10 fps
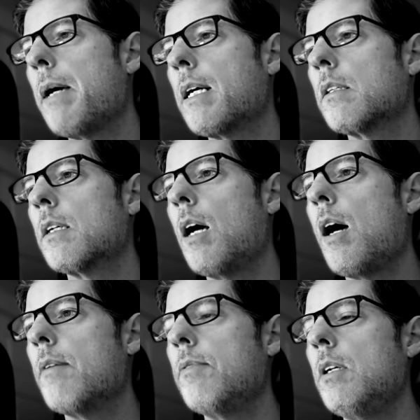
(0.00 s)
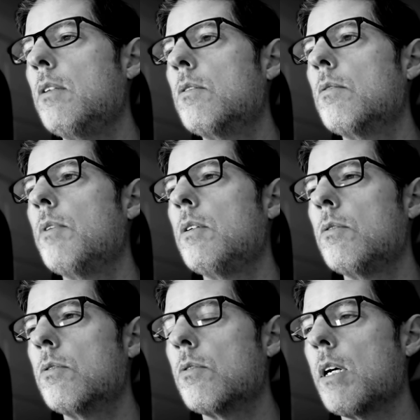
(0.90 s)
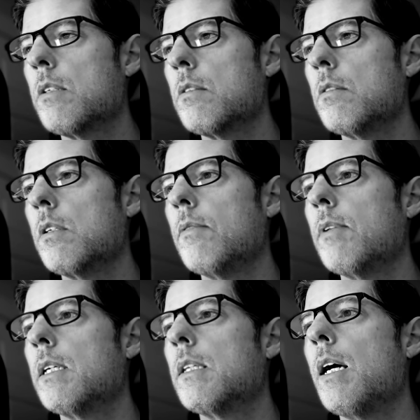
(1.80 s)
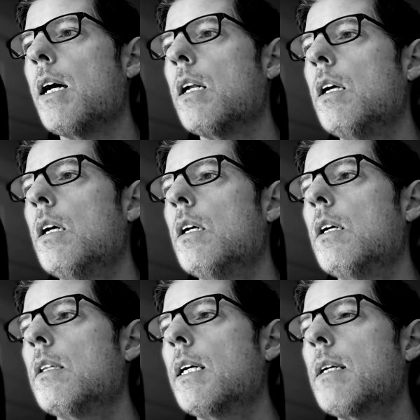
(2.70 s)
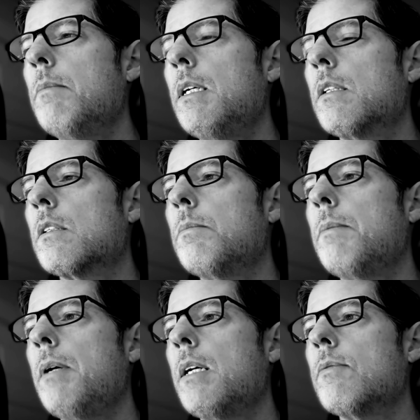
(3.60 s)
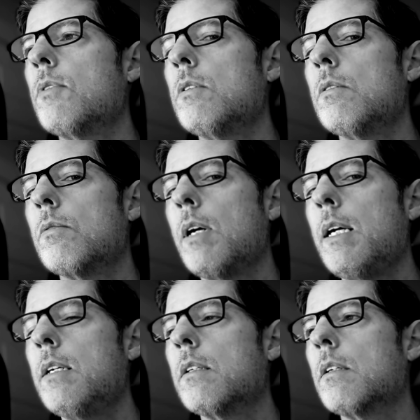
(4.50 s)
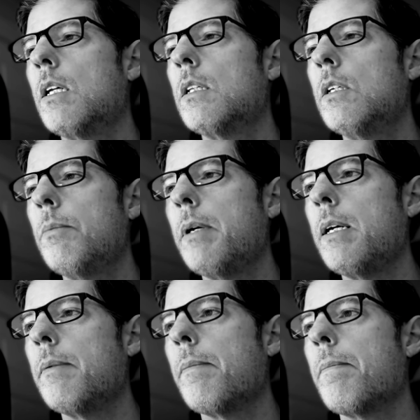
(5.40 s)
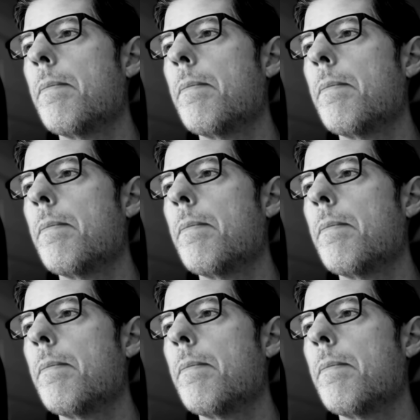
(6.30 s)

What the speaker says: back on the coffee to reduce stress and stuff like that, that can be a little bit painful, right? A little bit.